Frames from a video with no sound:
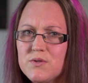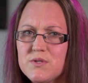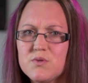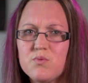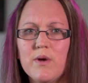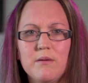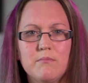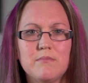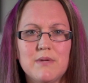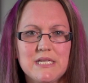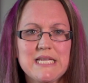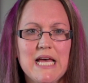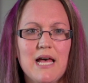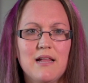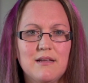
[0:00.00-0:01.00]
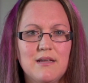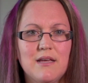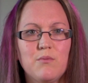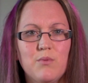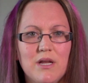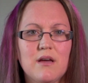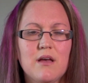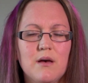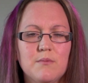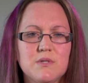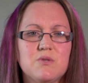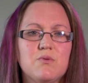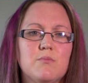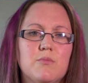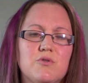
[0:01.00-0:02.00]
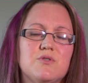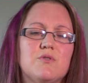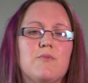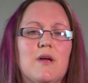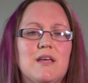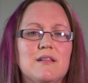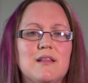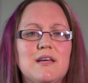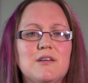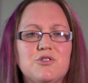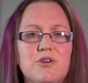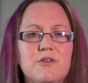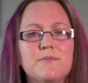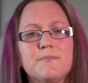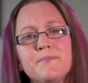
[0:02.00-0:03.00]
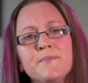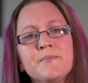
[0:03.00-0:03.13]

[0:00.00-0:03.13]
or swim mentality when it comes to emotion regulation.